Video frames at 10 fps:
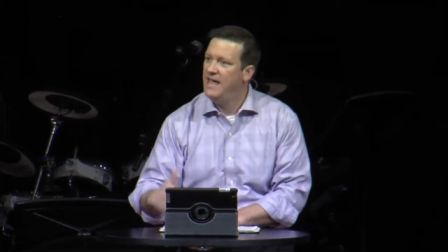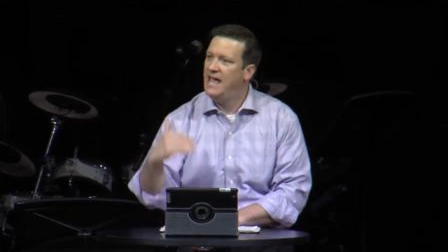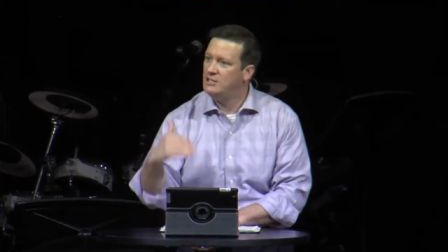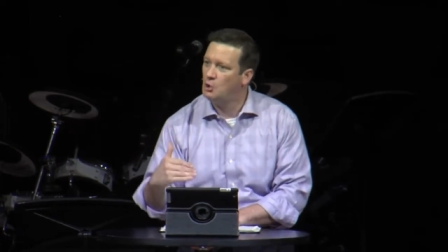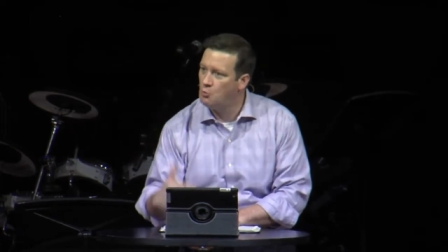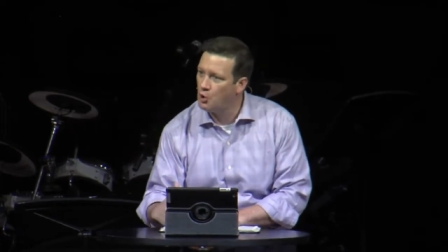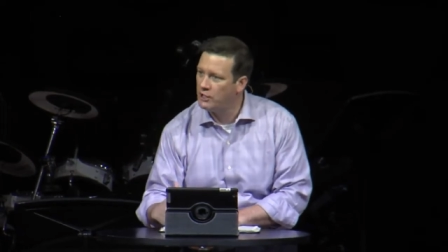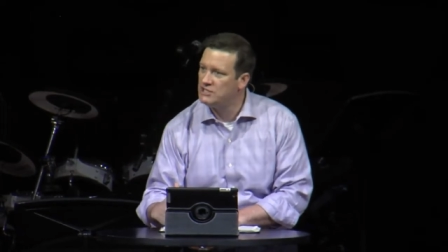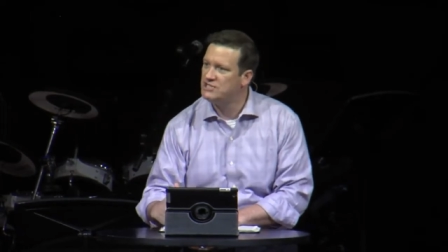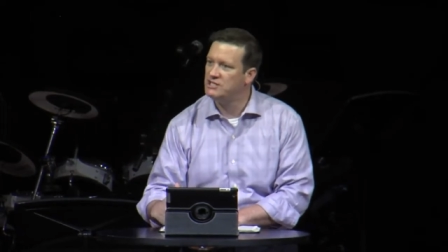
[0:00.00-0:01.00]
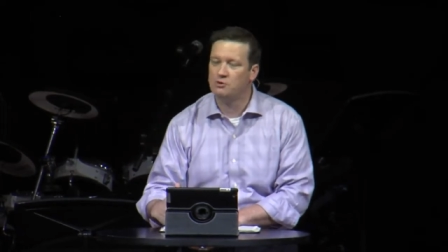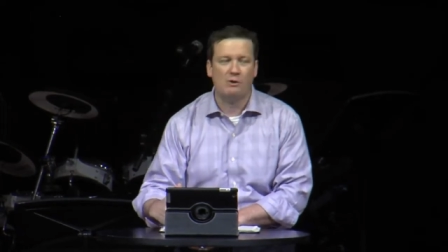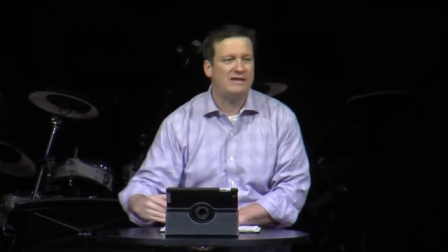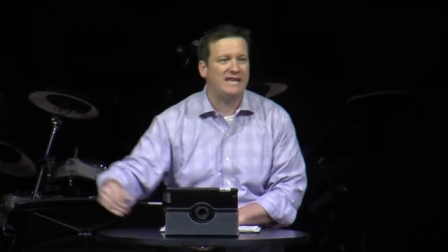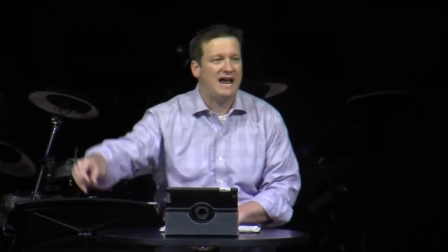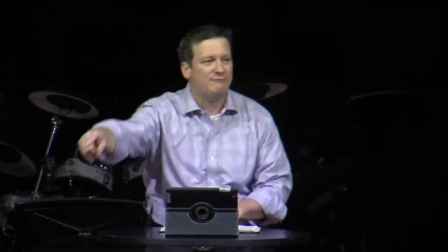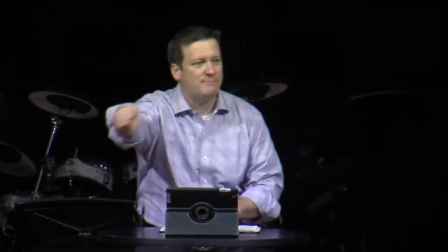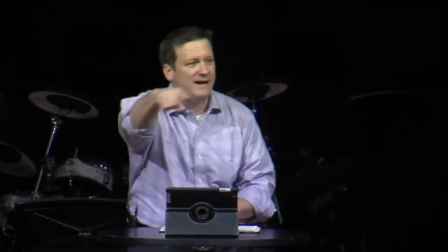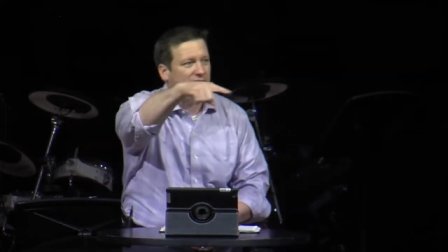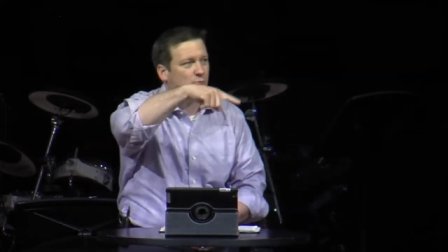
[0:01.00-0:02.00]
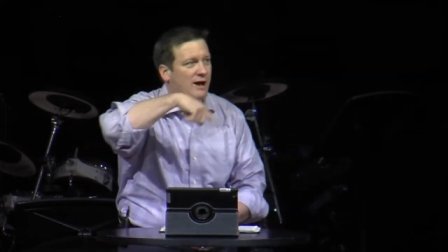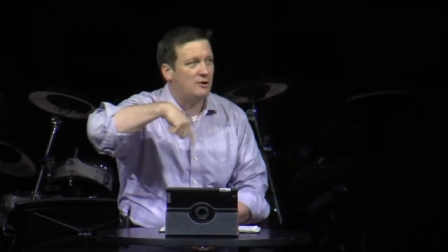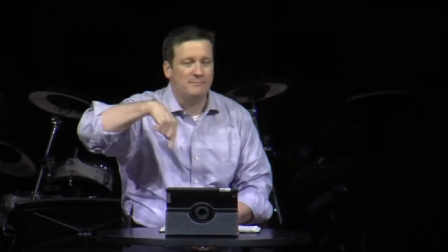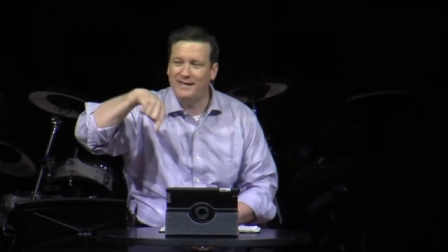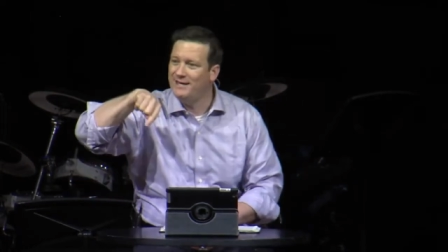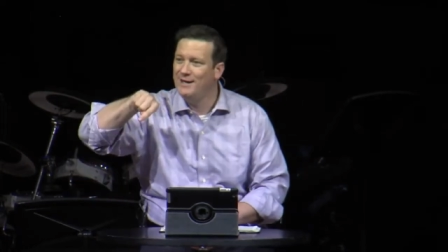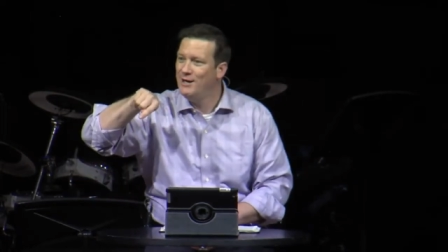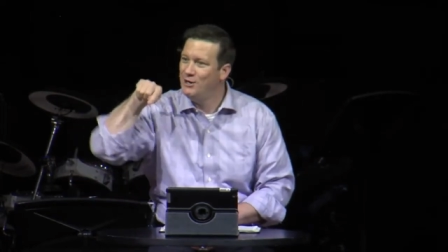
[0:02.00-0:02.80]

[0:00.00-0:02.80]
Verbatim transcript: and to work in such a way that everybody around me